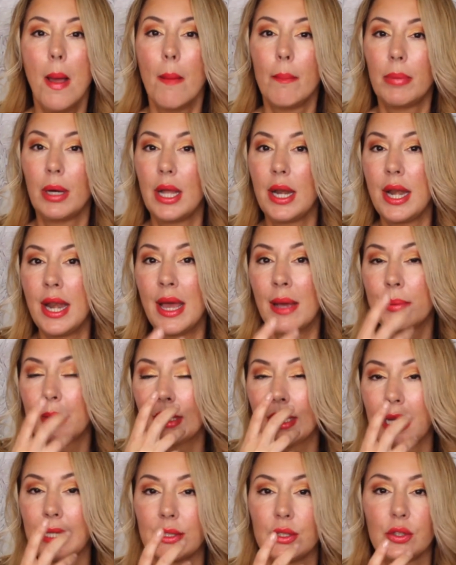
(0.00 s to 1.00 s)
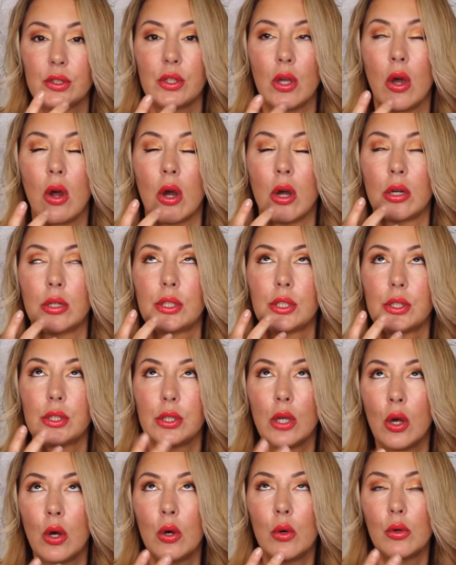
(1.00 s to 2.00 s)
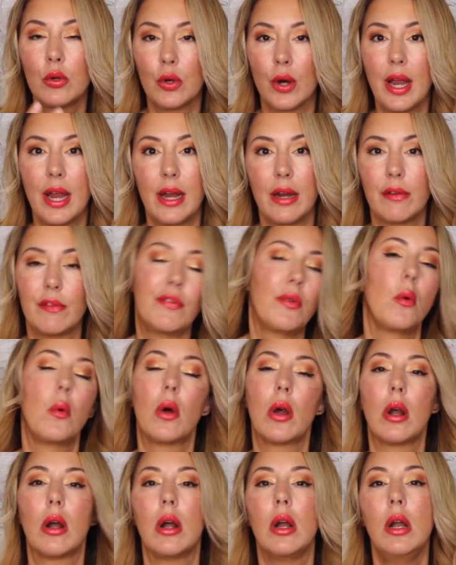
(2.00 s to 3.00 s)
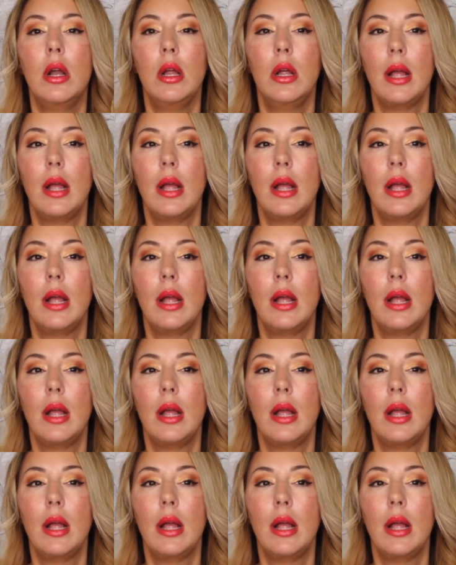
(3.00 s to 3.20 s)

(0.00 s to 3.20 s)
But nebulizers are so great for,